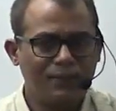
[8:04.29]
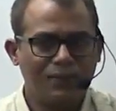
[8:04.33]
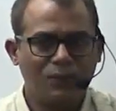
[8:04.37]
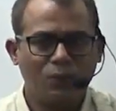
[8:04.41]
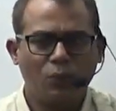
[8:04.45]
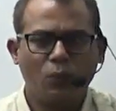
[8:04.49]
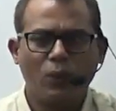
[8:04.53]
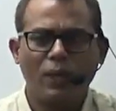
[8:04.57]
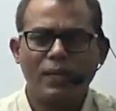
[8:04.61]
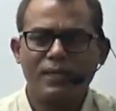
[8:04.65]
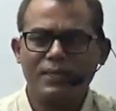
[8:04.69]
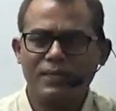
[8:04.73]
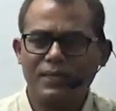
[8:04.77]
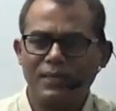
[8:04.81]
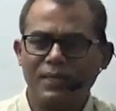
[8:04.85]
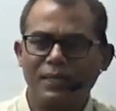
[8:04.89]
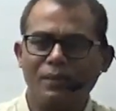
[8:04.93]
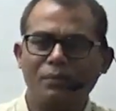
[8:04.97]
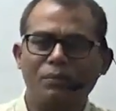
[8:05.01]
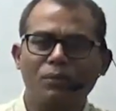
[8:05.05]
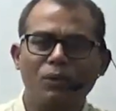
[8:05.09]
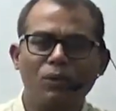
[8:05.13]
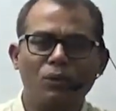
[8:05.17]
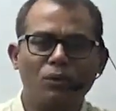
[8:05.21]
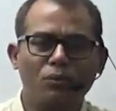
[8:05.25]
Once in a
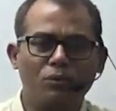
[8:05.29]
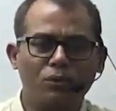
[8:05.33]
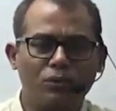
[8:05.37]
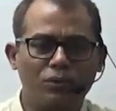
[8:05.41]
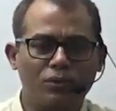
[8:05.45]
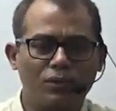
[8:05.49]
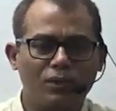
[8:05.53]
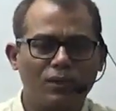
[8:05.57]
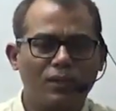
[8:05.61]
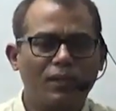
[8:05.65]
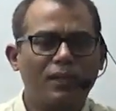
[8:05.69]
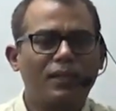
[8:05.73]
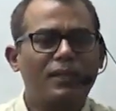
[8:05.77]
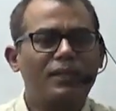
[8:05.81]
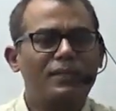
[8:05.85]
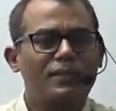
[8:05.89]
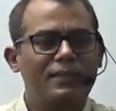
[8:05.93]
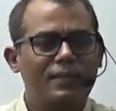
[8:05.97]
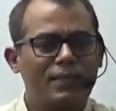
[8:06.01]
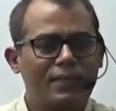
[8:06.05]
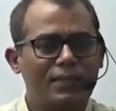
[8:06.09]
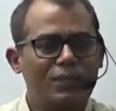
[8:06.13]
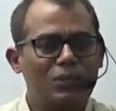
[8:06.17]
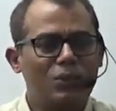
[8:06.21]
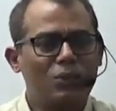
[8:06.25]
blue moon,
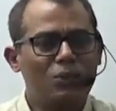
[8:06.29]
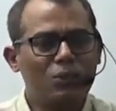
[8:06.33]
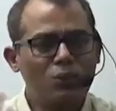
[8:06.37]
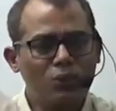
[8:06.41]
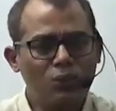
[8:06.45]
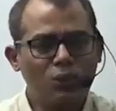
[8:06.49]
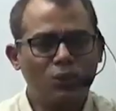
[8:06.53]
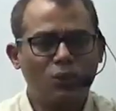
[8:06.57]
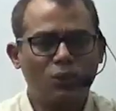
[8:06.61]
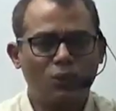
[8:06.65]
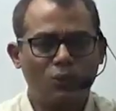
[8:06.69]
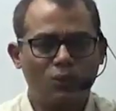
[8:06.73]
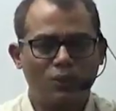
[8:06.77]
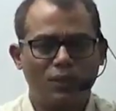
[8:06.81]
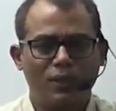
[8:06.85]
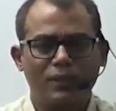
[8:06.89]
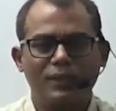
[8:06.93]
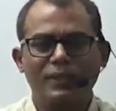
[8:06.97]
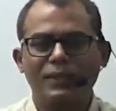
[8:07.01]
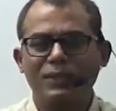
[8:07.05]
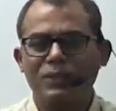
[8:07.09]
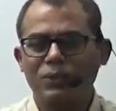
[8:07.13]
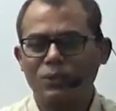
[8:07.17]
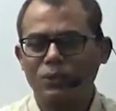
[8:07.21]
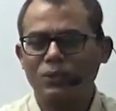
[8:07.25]
just to know and
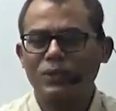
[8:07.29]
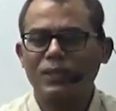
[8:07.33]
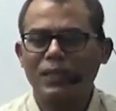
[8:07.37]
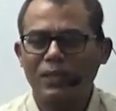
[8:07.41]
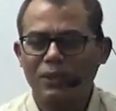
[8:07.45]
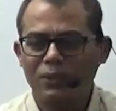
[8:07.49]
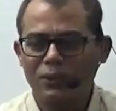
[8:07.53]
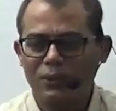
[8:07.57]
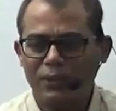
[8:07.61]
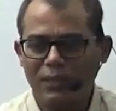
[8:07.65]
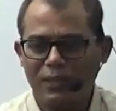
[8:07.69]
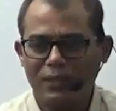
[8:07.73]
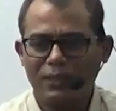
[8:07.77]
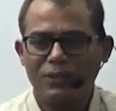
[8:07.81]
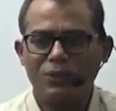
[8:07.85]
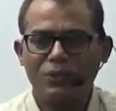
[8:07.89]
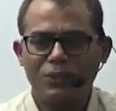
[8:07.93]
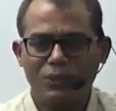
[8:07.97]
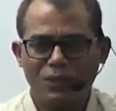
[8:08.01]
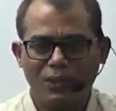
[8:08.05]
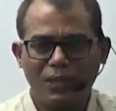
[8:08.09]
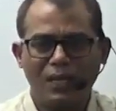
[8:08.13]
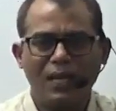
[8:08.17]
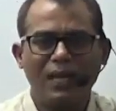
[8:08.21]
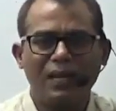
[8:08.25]
just to tell you that you
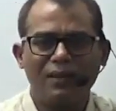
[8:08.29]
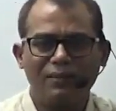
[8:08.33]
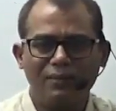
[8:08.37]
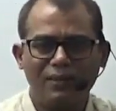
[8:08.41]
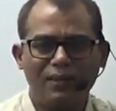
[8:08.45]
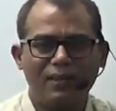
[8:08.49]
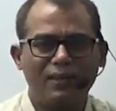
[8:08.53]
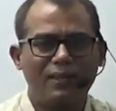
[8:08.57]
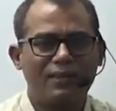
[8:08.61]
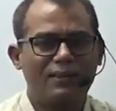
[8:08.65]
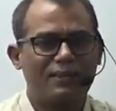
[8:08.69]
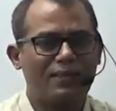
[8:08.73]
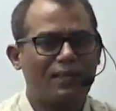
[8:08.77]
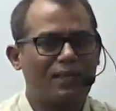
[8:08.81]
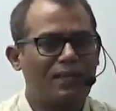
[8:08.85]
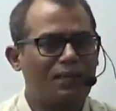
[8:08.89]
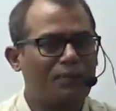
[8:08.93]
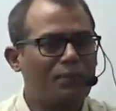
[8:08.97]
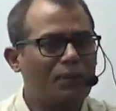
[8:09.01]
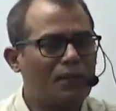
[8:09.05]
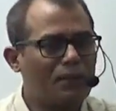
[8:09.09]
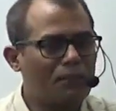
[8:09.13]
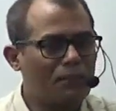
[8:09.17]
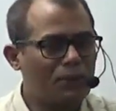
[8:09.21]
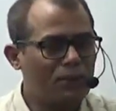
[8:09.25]
should have at least a little
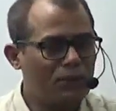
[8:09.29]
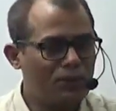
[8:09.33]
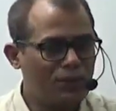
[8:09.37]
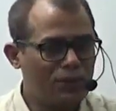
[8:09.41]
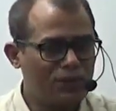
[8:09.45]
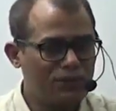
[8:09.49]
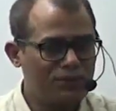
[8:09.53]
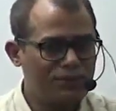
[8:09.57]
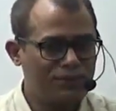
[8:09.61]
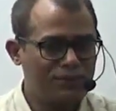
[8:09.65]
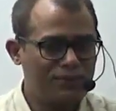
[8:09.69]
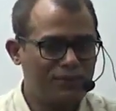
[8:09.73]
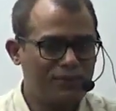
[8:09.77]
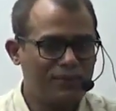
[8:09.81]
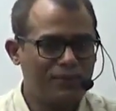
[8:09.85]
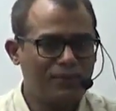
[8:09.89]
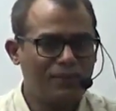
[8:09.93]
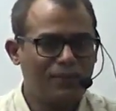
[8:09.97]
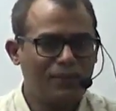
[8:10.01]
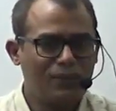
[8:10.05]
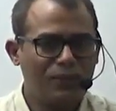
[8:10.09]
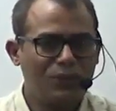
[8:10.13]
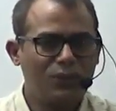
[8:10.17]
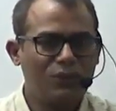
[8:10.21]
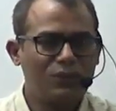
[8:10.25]
bit amount of
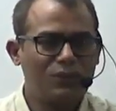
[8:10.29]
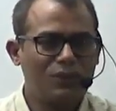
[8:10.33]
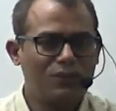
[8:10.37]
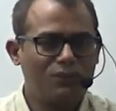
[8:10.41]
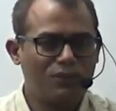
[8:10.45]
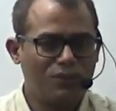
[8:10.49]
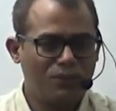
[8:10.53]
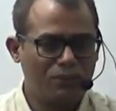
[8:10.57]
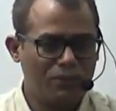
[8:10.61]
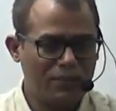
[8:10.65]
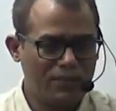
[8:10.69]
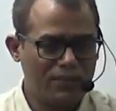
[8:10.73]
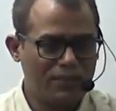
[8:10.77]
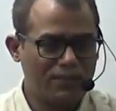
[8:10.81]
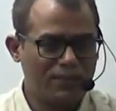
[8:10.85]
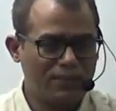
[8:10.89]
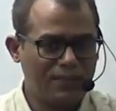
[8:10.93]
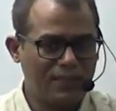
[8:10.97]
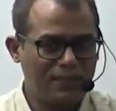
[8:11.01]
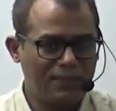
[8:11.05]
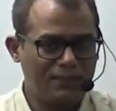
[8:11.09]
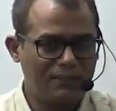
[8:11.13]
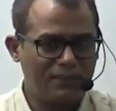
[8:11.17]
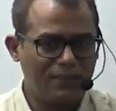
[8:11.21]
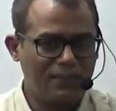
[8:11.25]
those informations
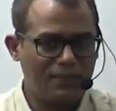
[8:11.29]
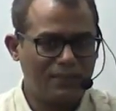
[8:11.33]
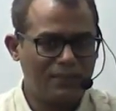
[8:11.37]
as well.